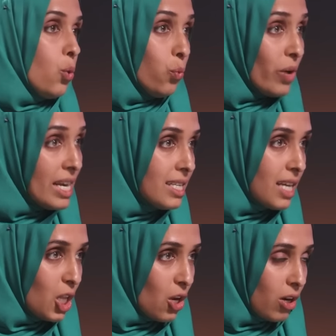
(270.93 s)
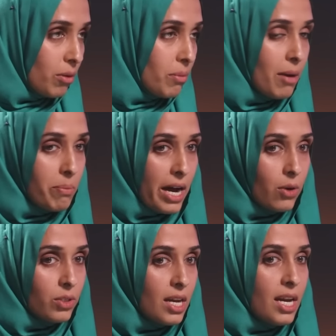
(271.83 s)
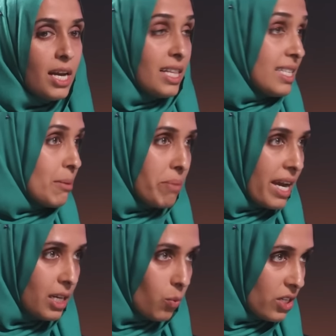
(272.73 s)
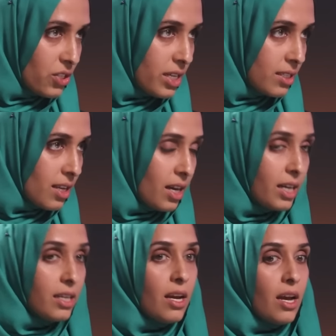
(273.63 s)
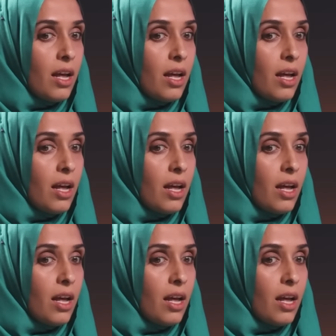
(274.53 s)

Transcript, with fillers: raise alarm about this impending white genocide